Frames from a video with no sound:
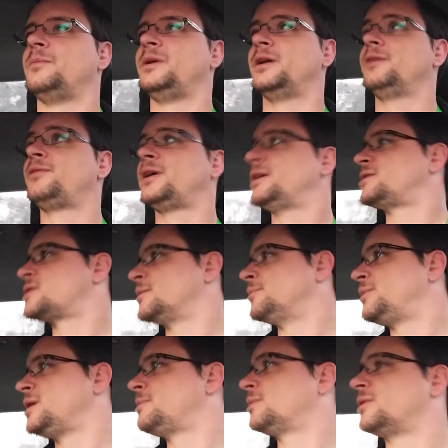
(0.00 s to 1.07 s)
I mean, I've had
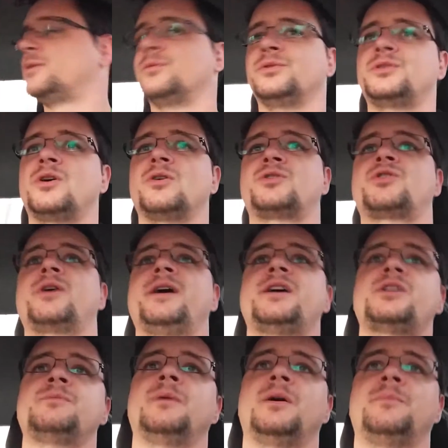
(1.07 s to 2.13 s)
some people that will talk
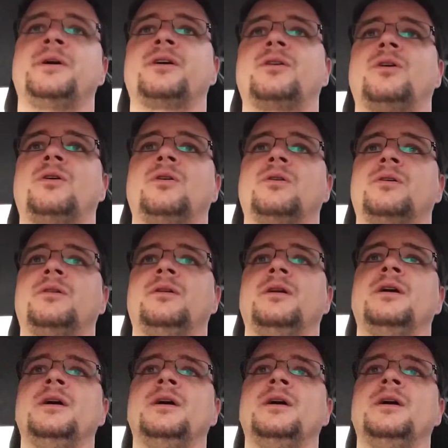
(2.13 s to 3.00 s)
trash about my car.